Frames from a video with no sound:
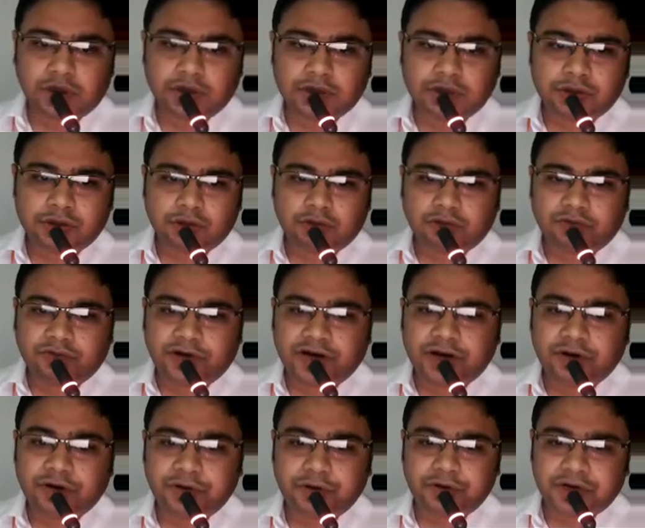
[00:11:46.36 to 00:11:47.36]
So
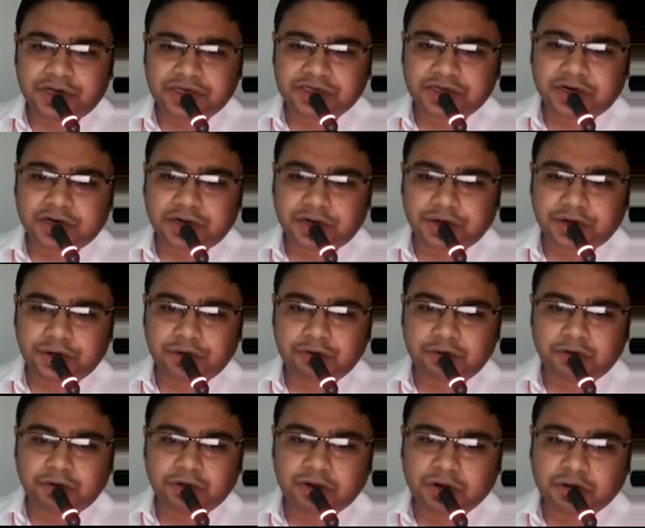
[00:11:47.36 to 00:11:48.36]
when do you
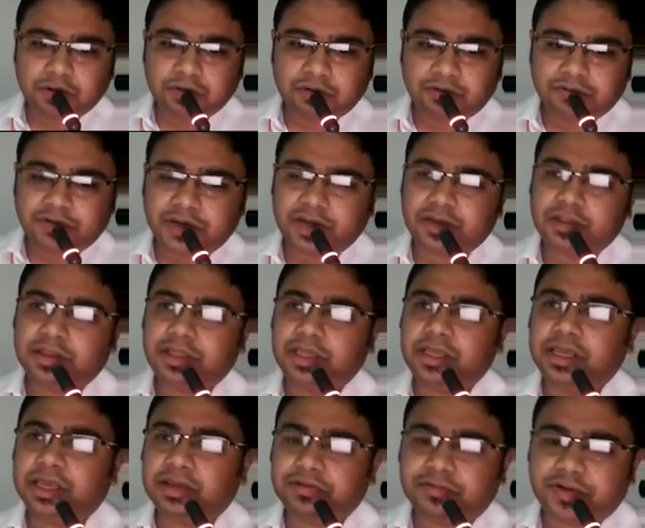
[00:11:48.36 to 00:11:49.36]
discontinue? When
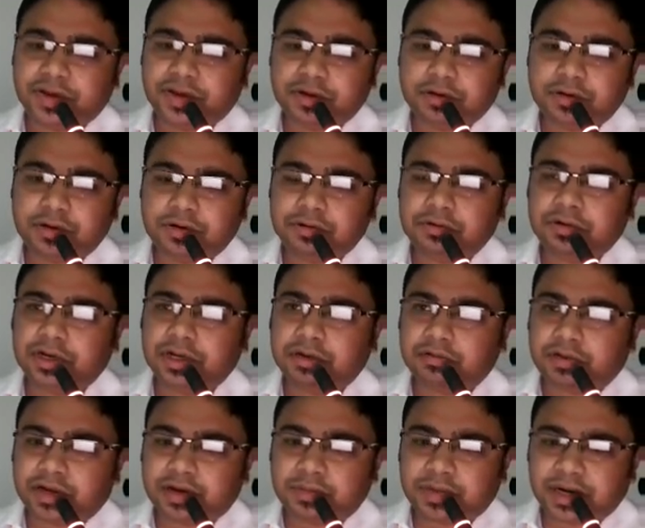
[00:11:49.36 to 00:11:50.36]
the FiO2
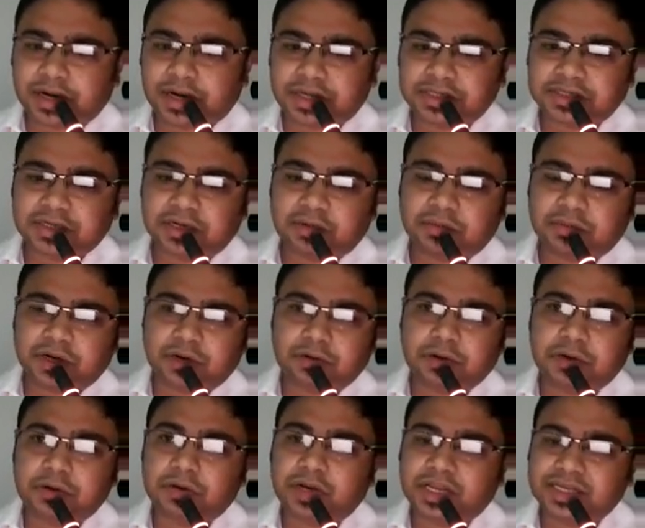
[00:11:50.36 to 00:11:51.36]
requirement has come
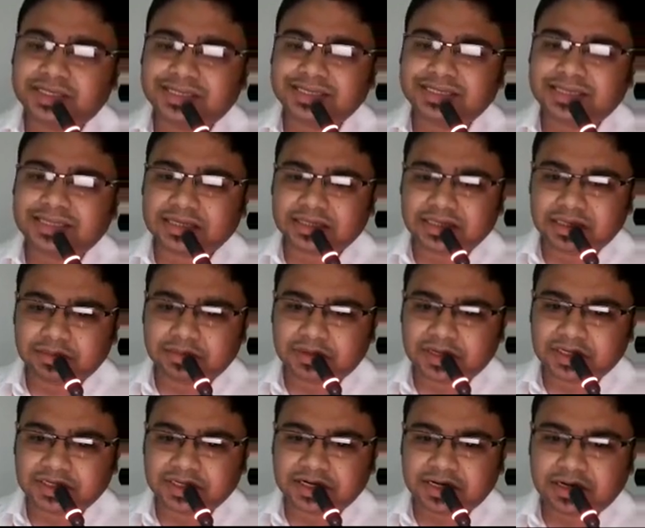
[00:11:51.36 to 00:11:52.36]
down to less than
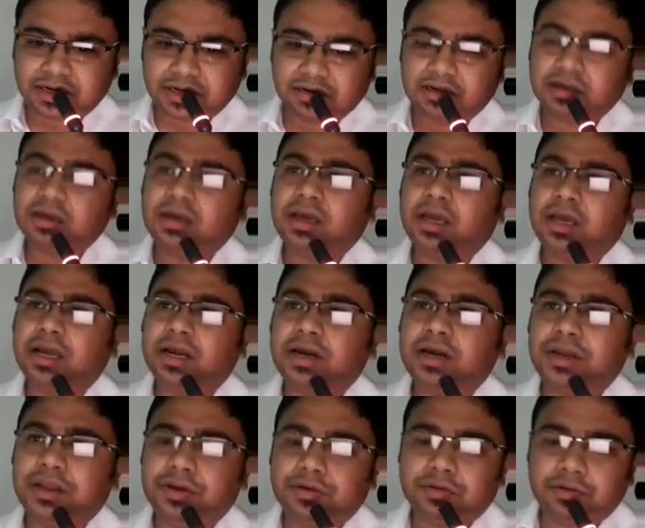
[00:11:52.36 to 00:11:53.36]
60%,
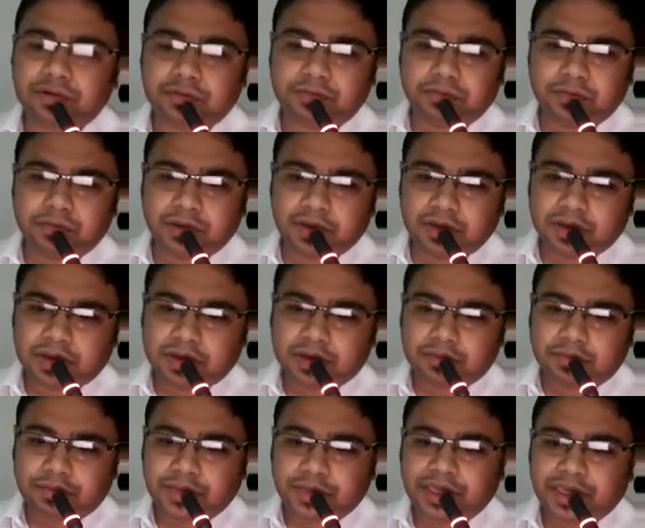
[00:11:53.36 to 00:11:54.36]
and your
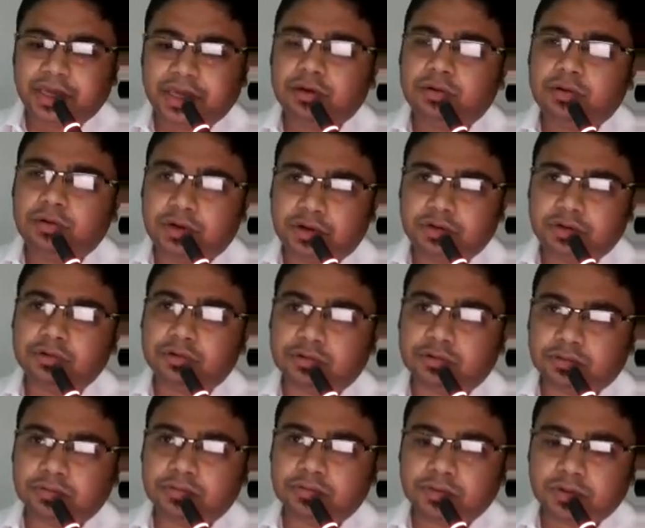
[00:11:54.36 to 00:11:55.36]

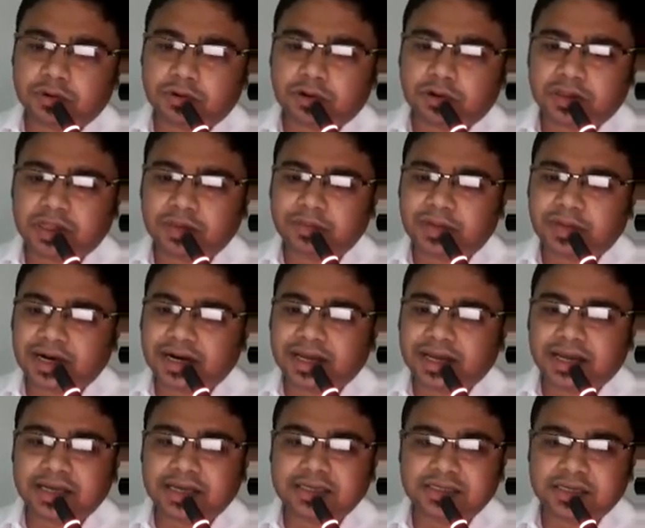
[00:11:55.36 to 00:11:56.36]
PaO2 on the
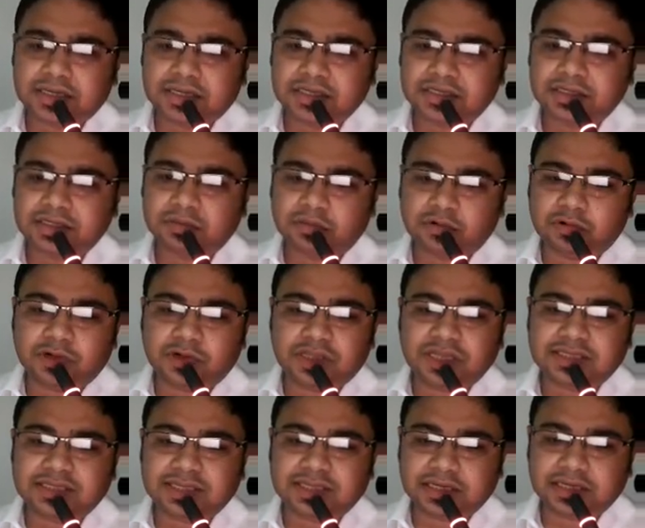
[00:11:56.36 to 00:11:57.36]
blood gas is more
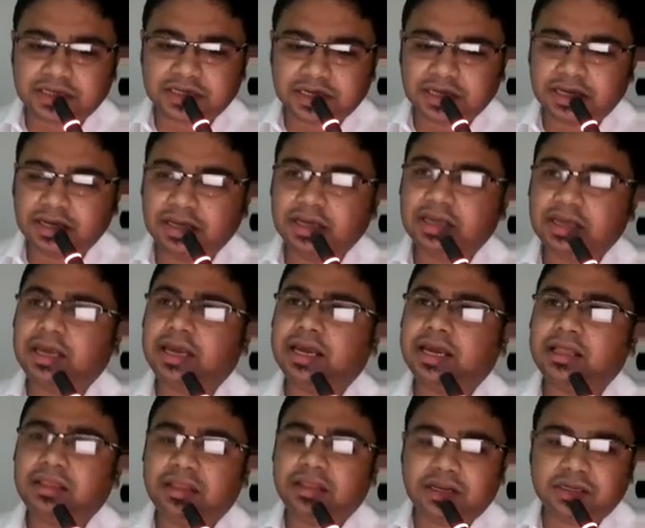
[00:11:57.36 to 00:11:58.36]
than 60,
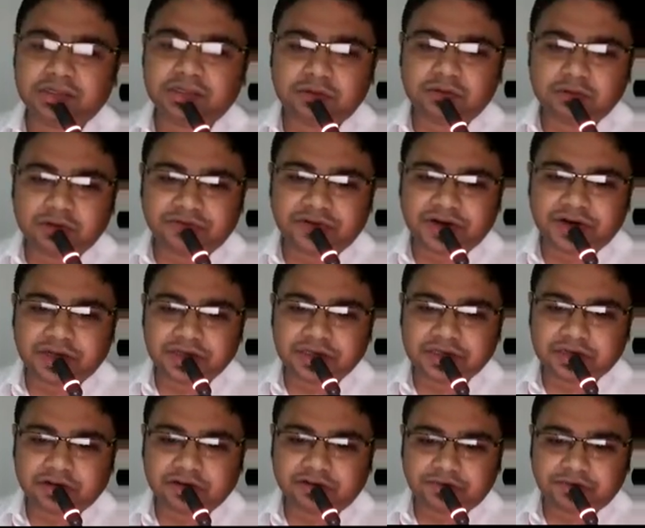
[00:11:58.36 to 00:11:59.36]
and there is no
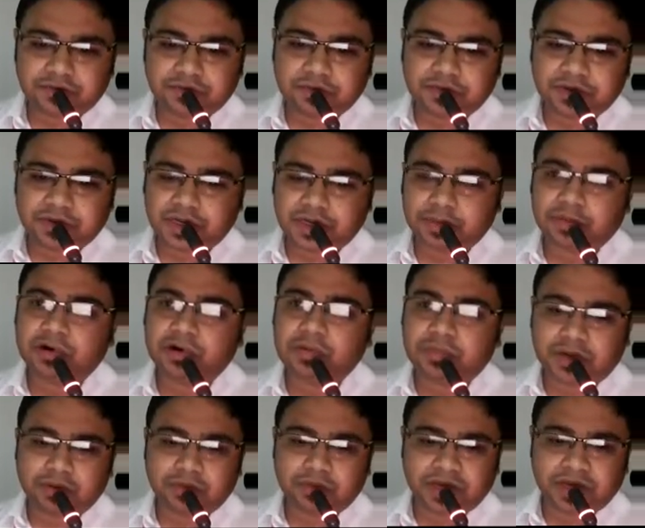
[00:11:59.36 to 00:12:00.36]
evidence of rebound
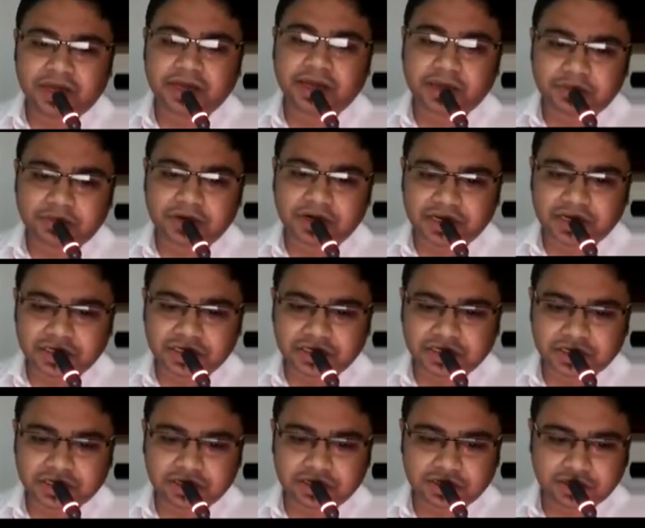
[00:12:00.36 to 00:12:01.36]
pulmonary
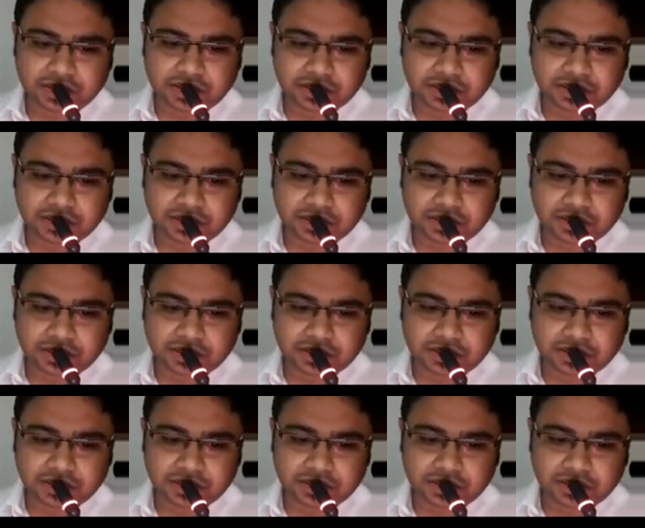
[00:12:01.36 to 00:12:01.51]
hypertension.